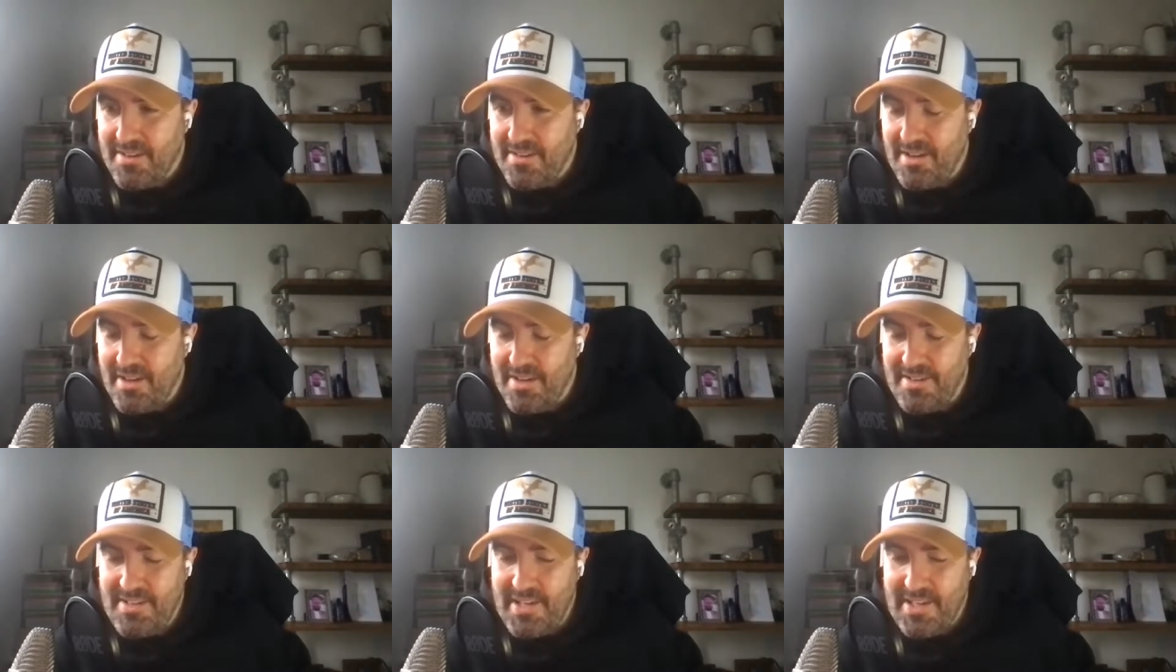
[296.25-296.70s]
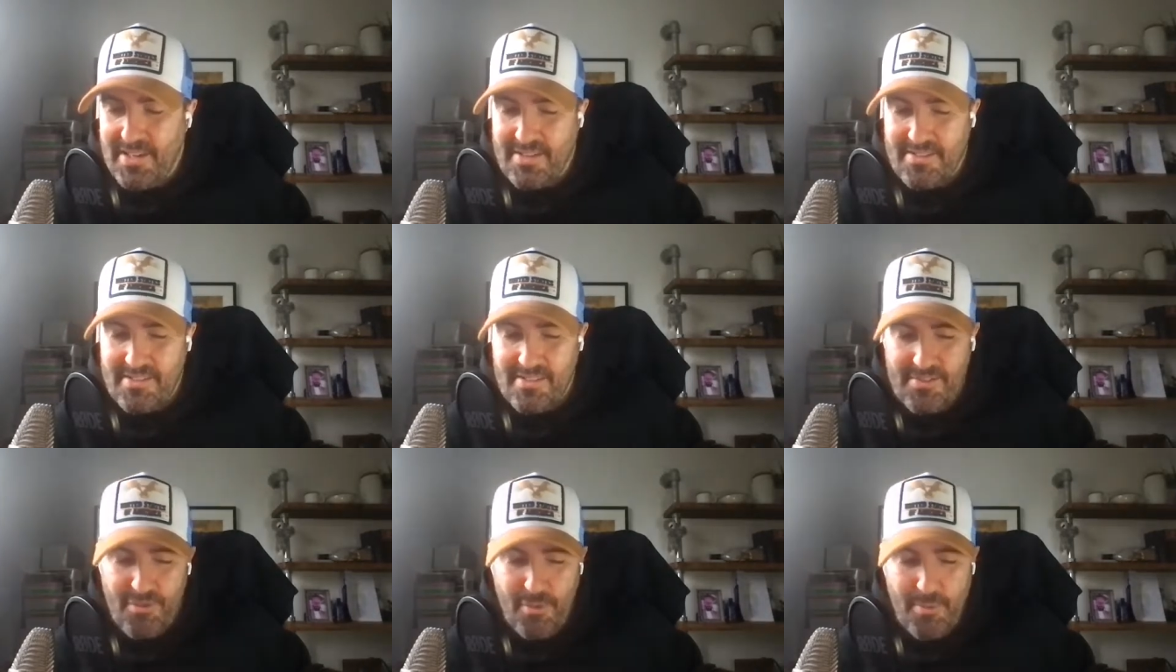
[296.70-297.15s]
and I
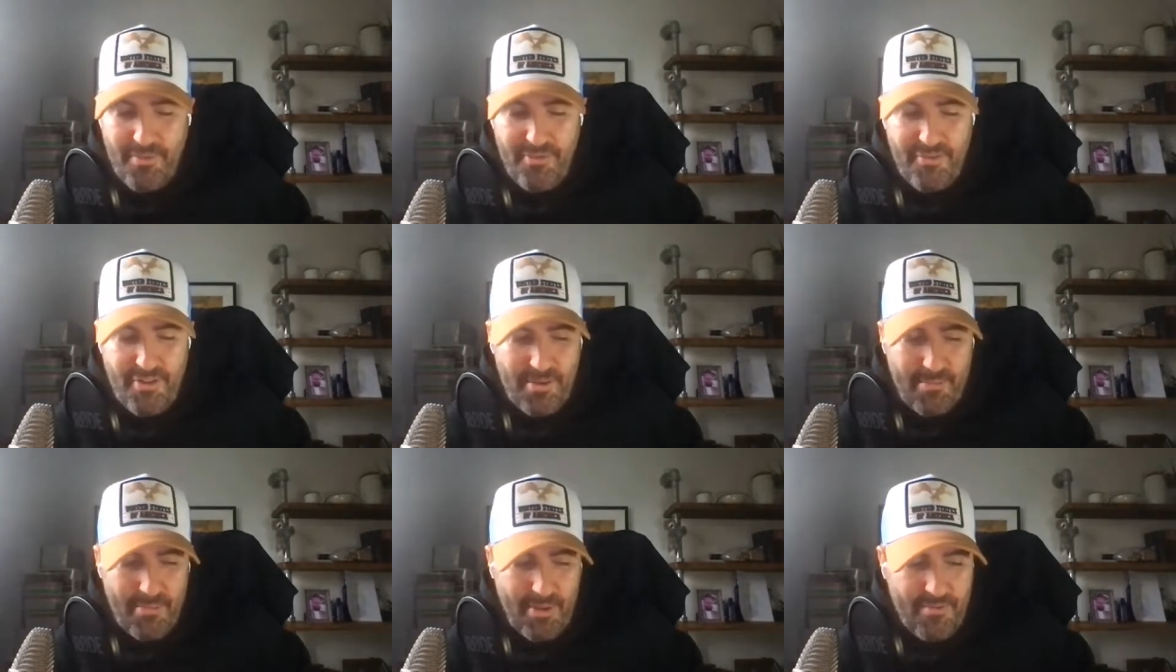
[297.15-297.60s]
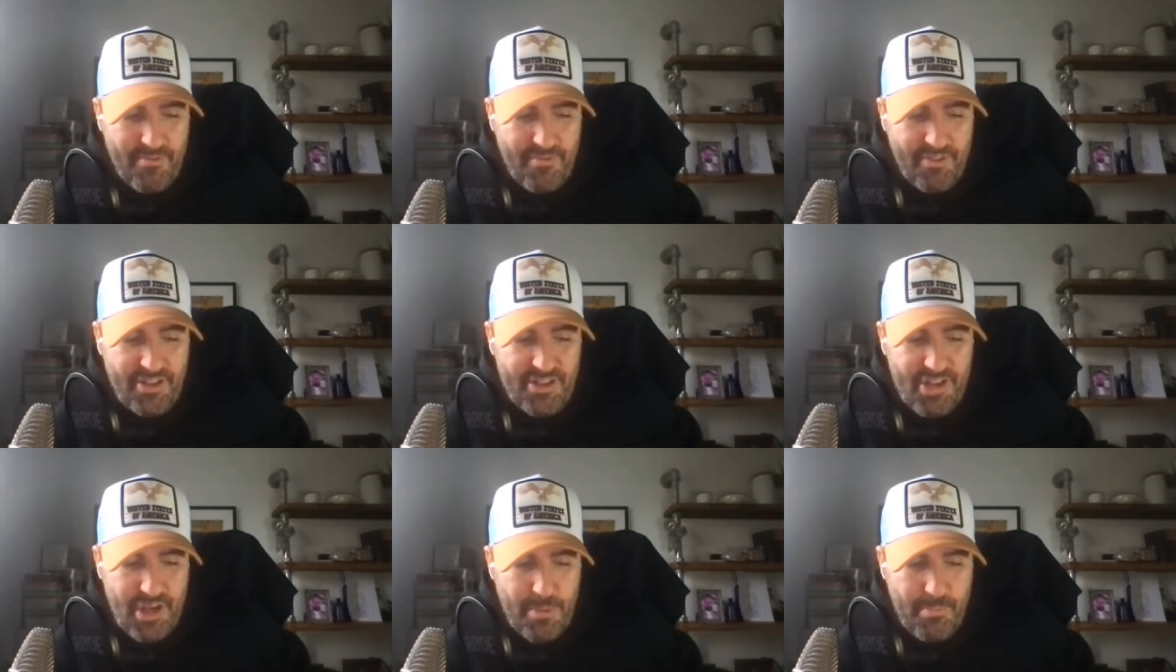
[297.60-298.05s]
take this, it's from a friend of
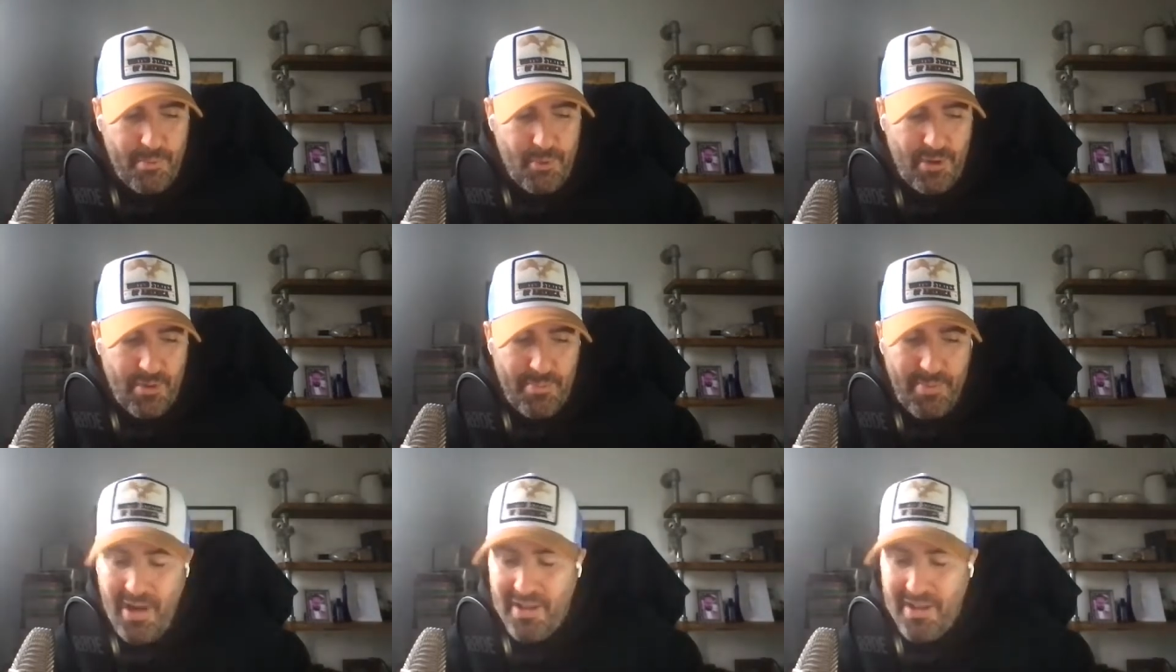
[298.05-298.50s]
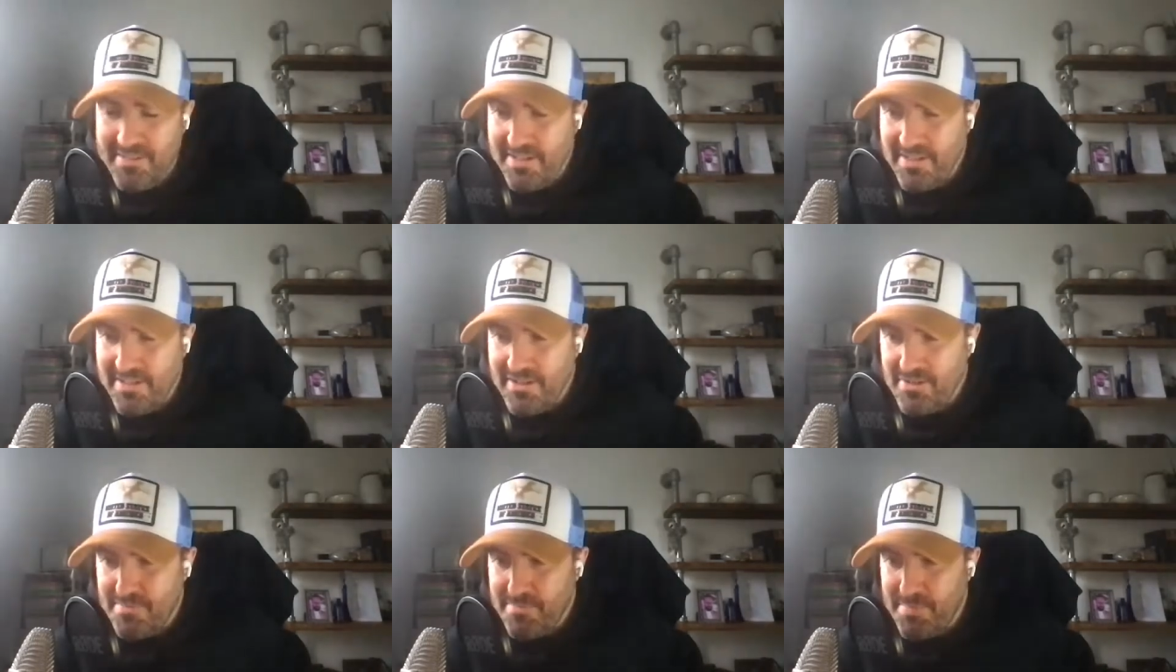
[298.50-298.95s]
mine, Vijay
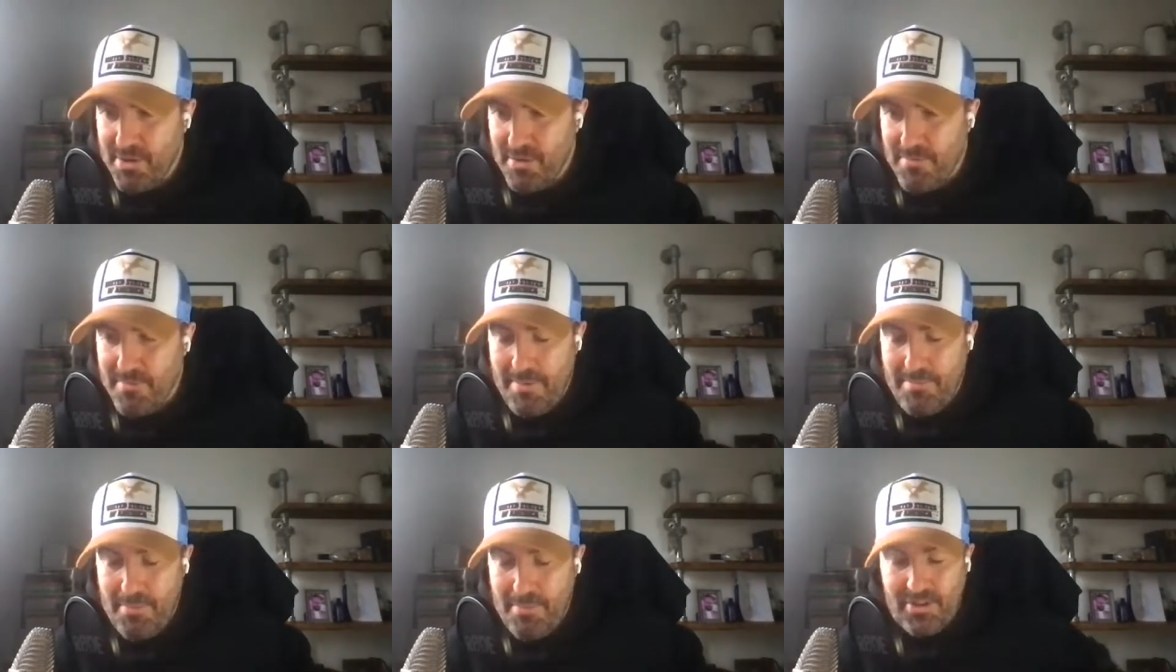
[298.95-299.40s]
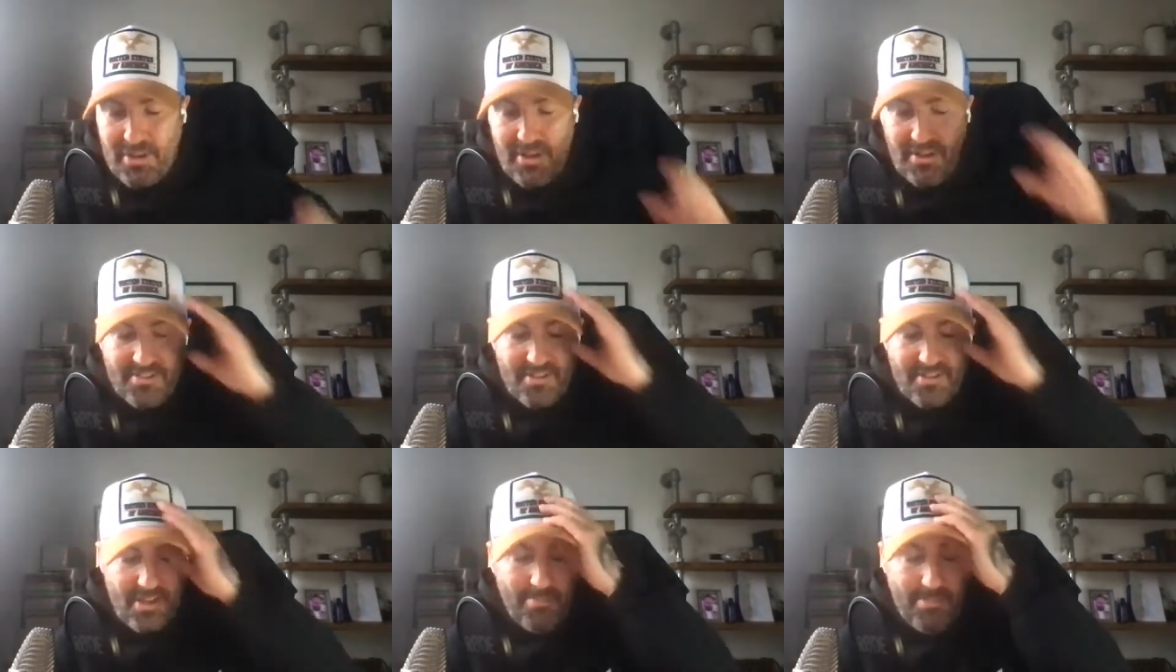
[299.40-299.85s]
Boyapati, who's been on my
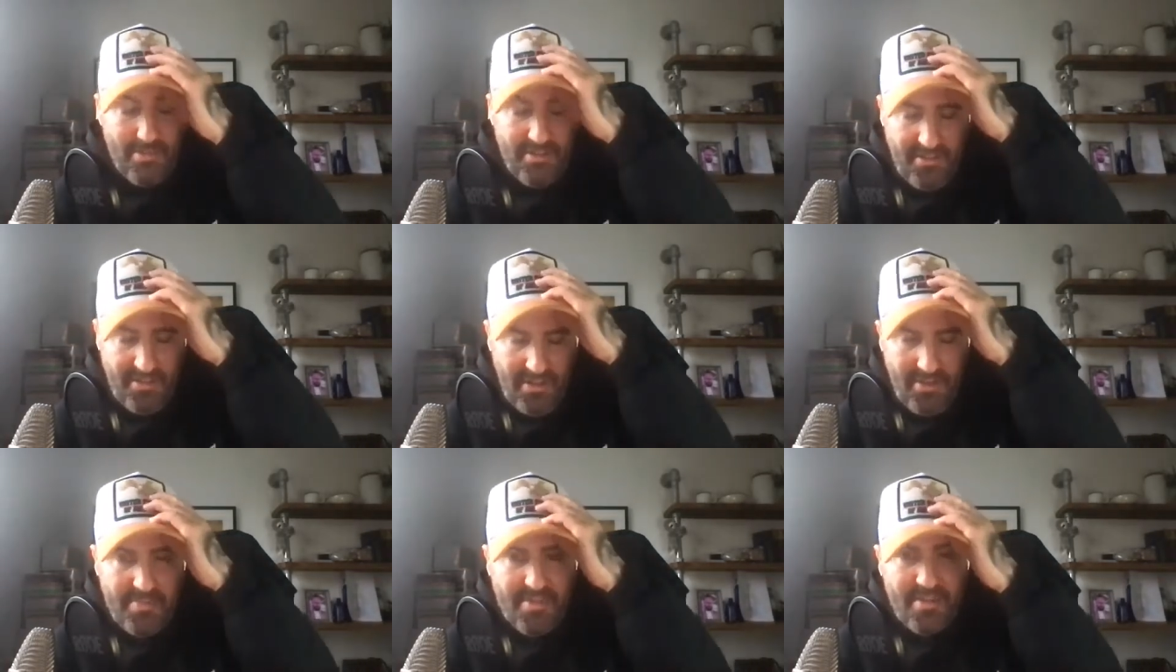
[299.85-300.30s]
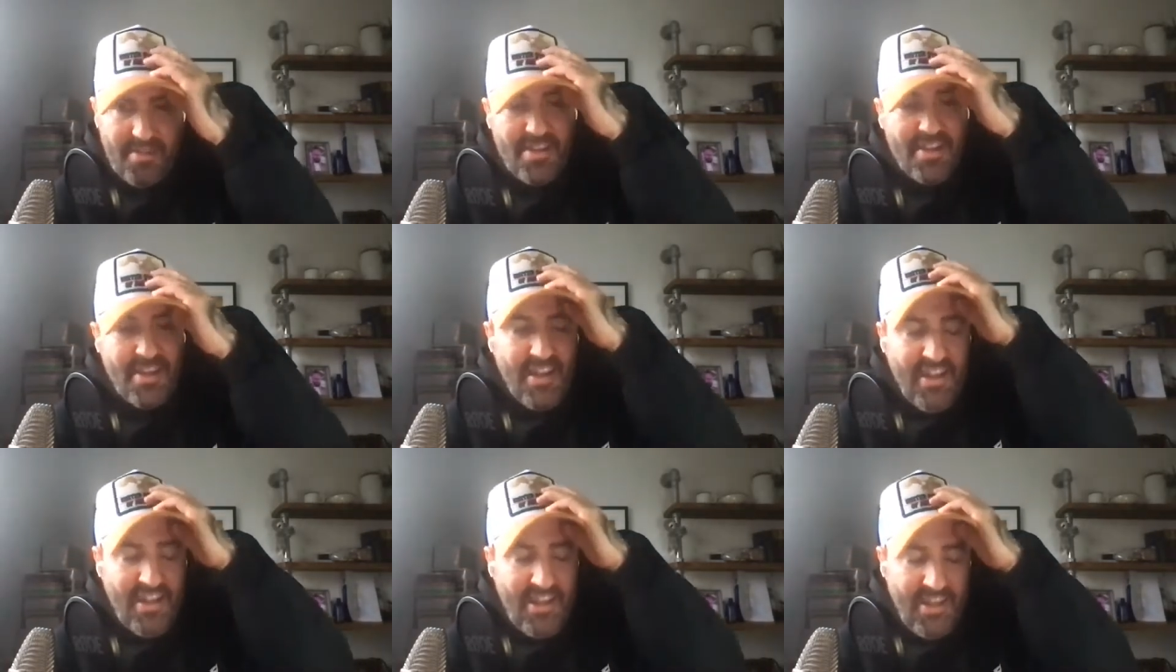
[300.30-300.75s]
podcast a couple of
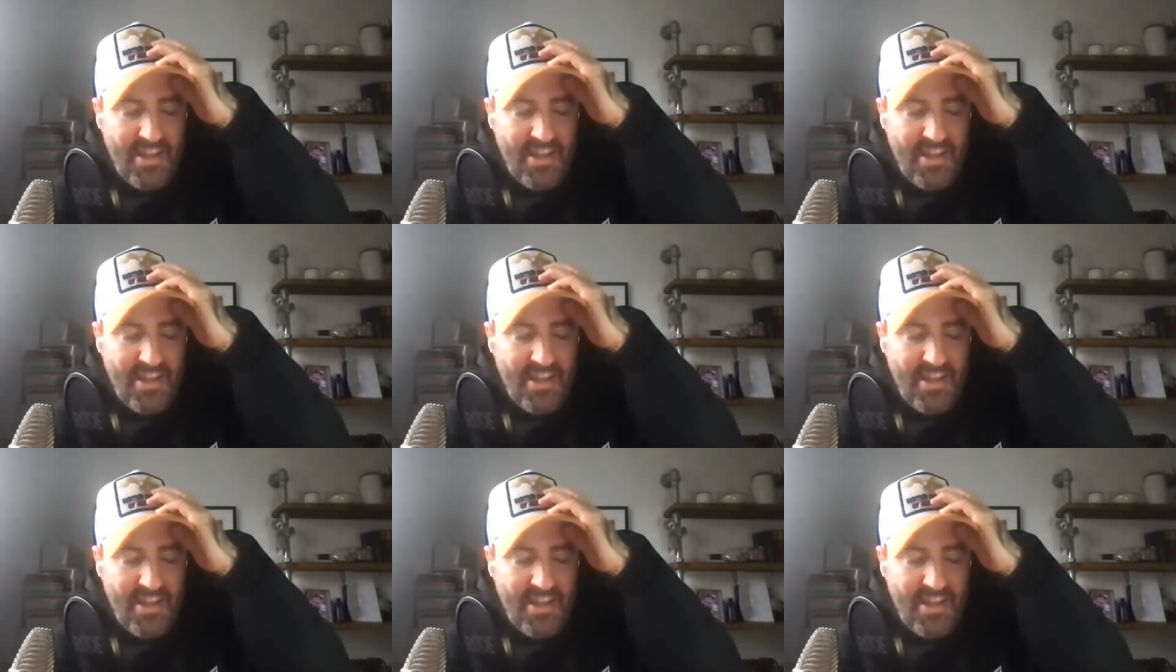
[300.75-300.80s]
times.